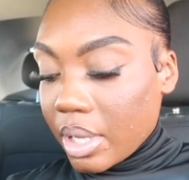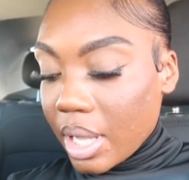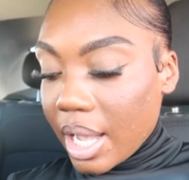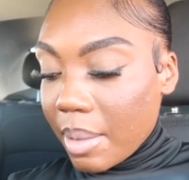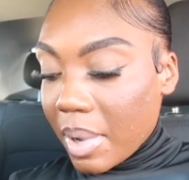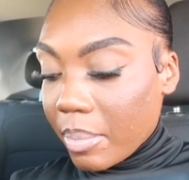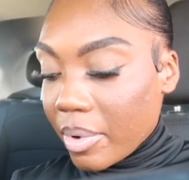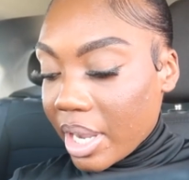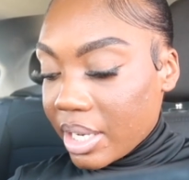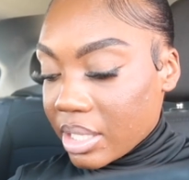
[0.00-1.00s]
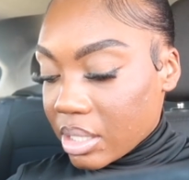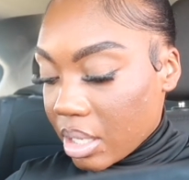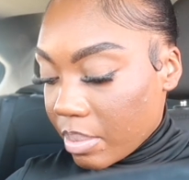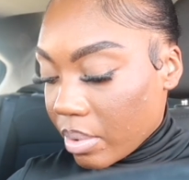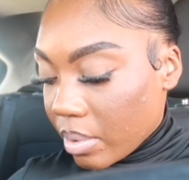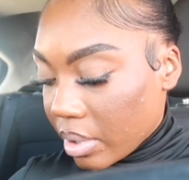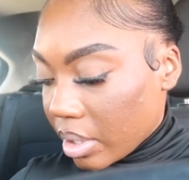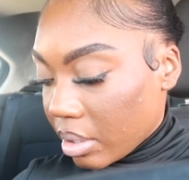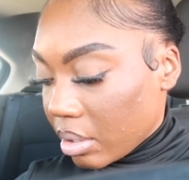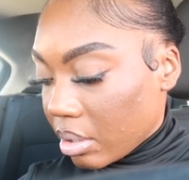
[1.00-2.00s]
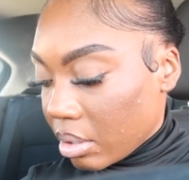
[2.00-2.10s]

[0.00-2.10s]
I got my brightness up on.